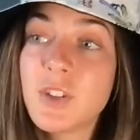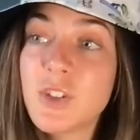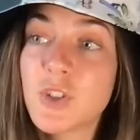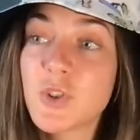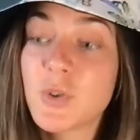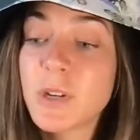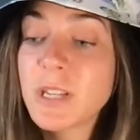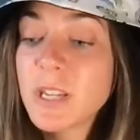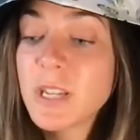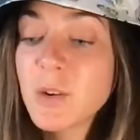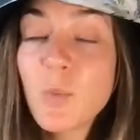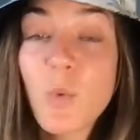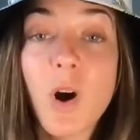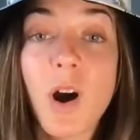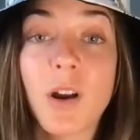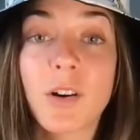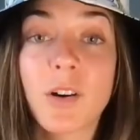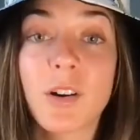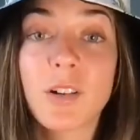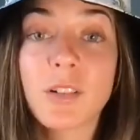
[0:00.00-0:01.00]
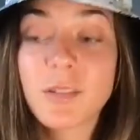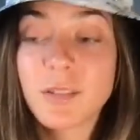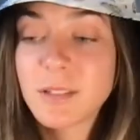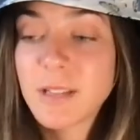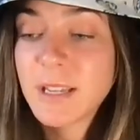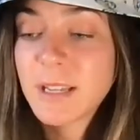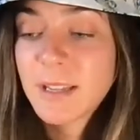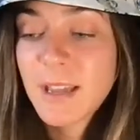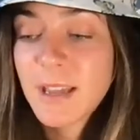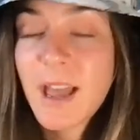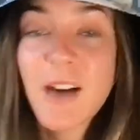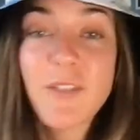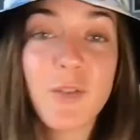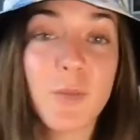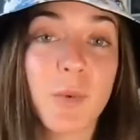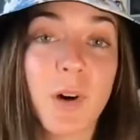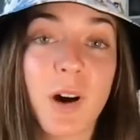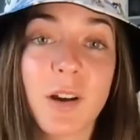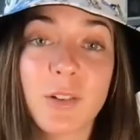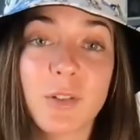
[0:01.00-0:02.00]
drinking water, like half a
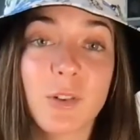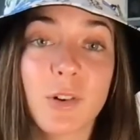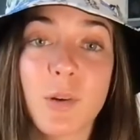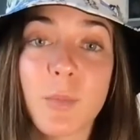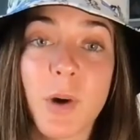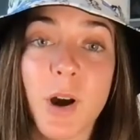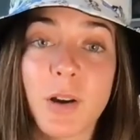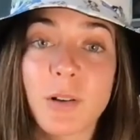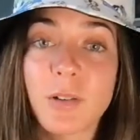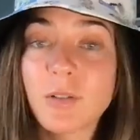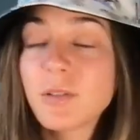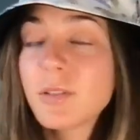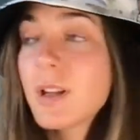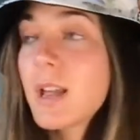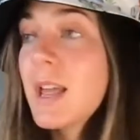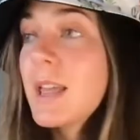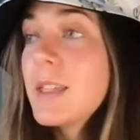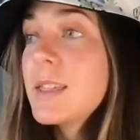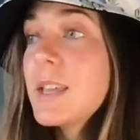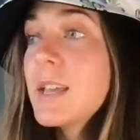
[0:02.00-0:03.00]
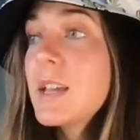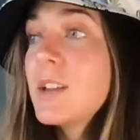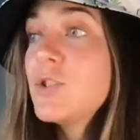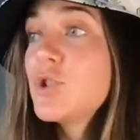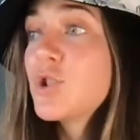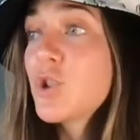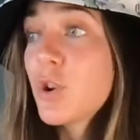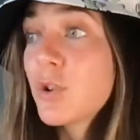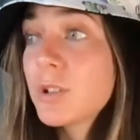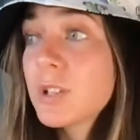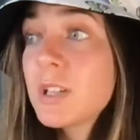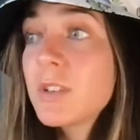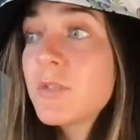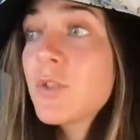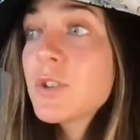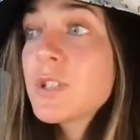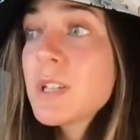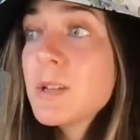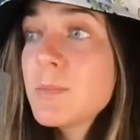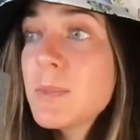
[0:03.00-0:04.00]
bottle or a bottle, and then journaling
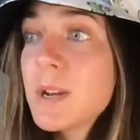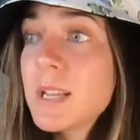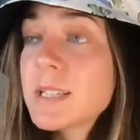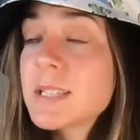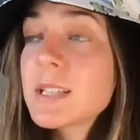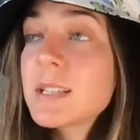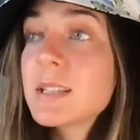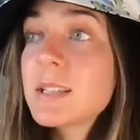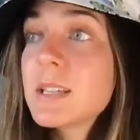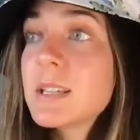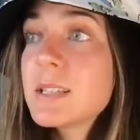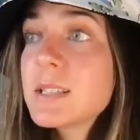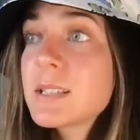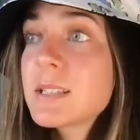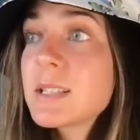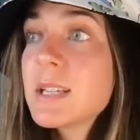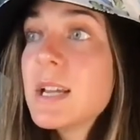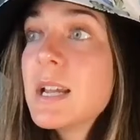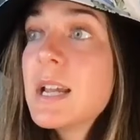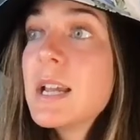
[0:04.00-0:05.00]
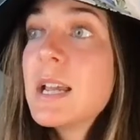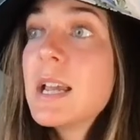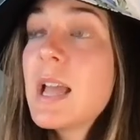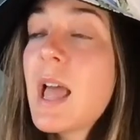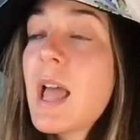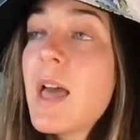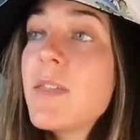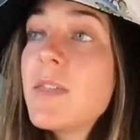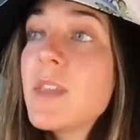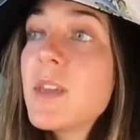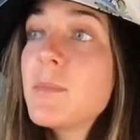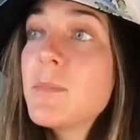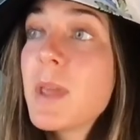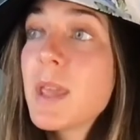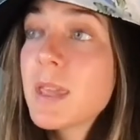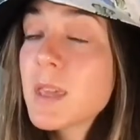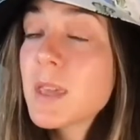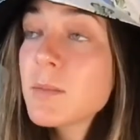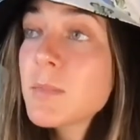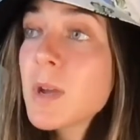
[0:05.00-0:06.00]
for 10 minutes at least, and then
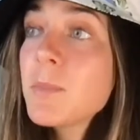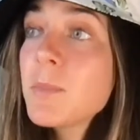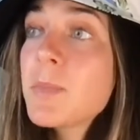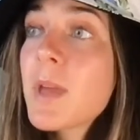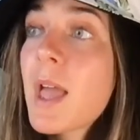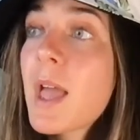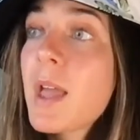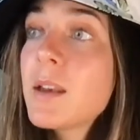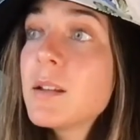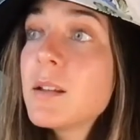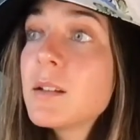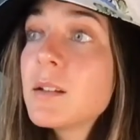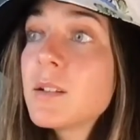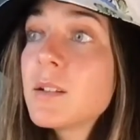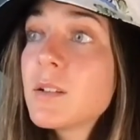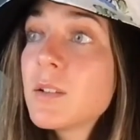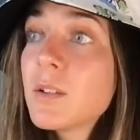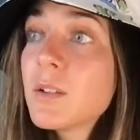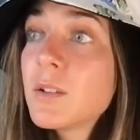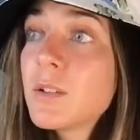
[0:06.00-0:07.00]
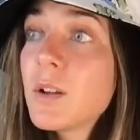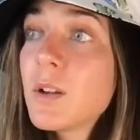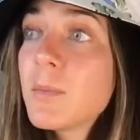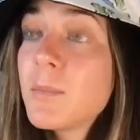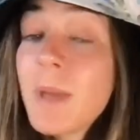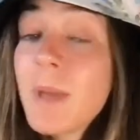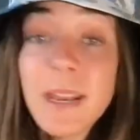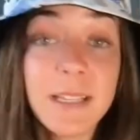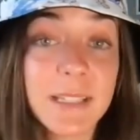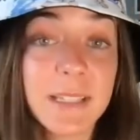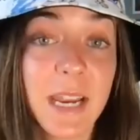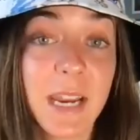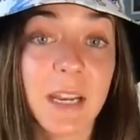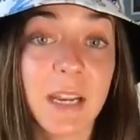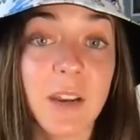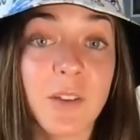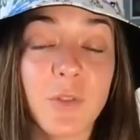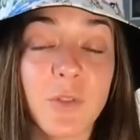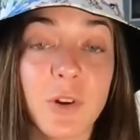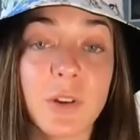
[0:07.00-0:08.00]
making my bed,
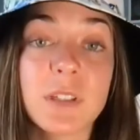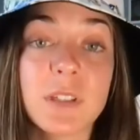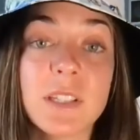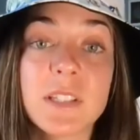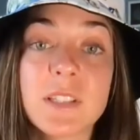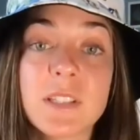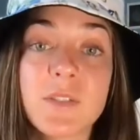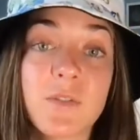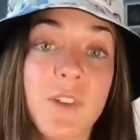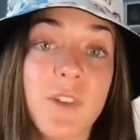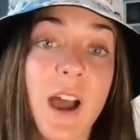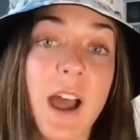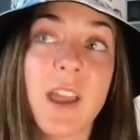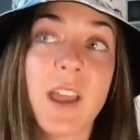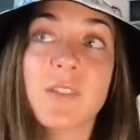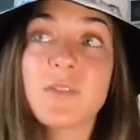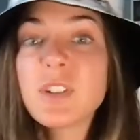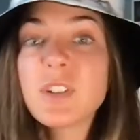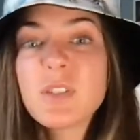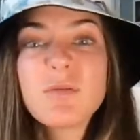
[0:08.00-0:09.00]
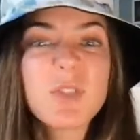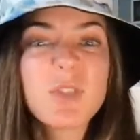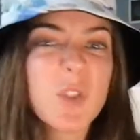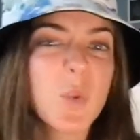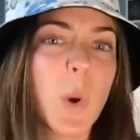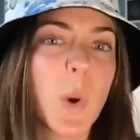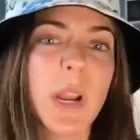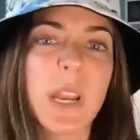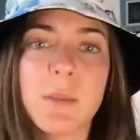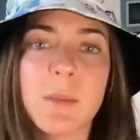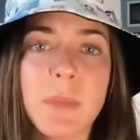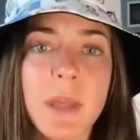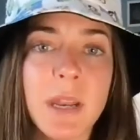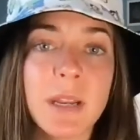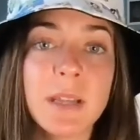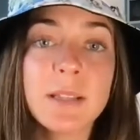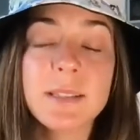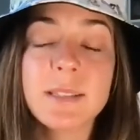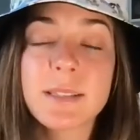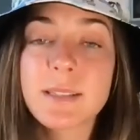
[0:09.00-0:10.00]
meditating for at least 5 to 20
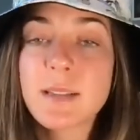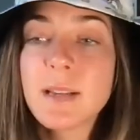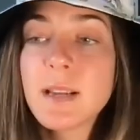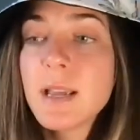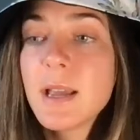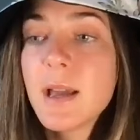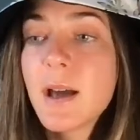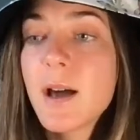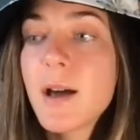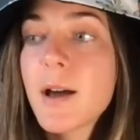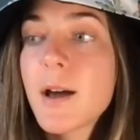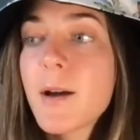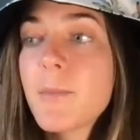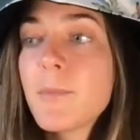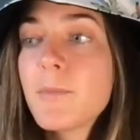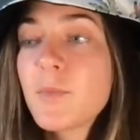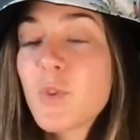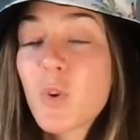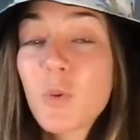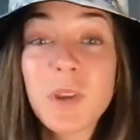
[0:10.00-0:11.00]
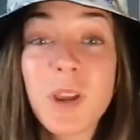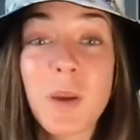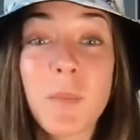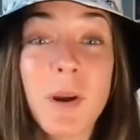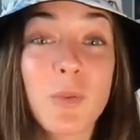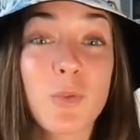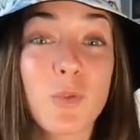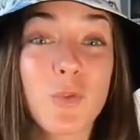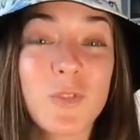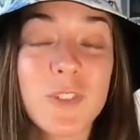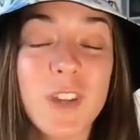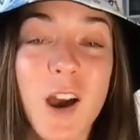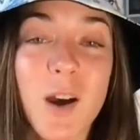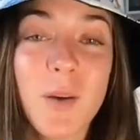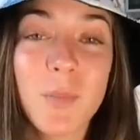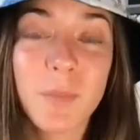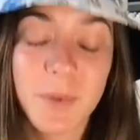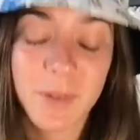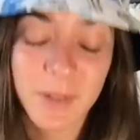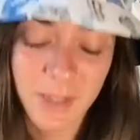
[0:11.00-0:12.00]
minutes, normally on my
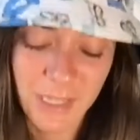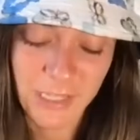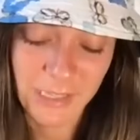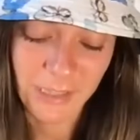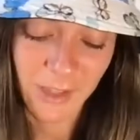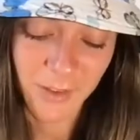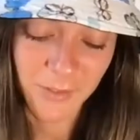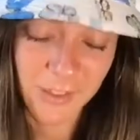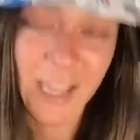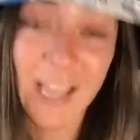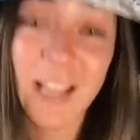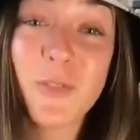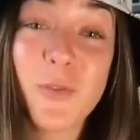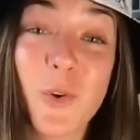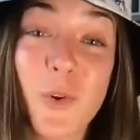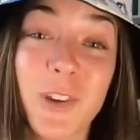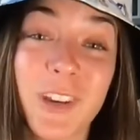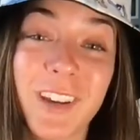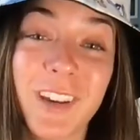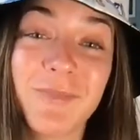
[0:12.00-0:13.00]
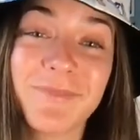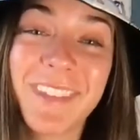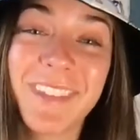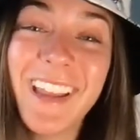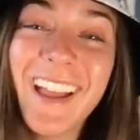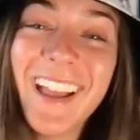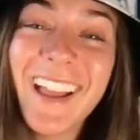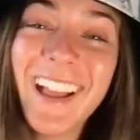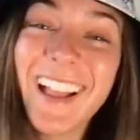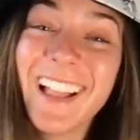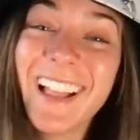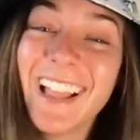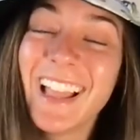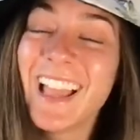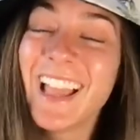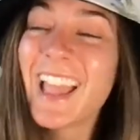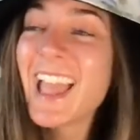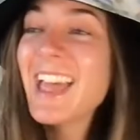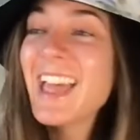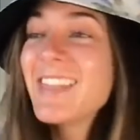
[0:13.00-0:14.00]
rooftop. I love California.
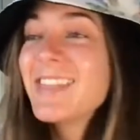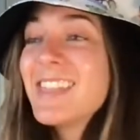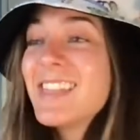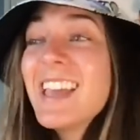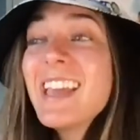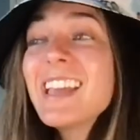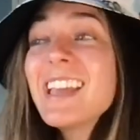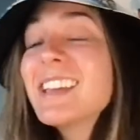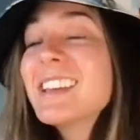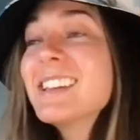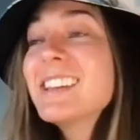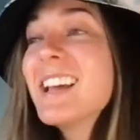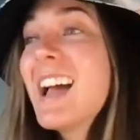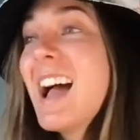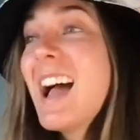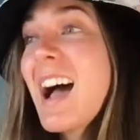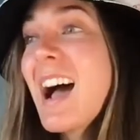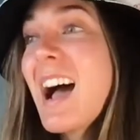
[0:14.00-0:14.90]
And then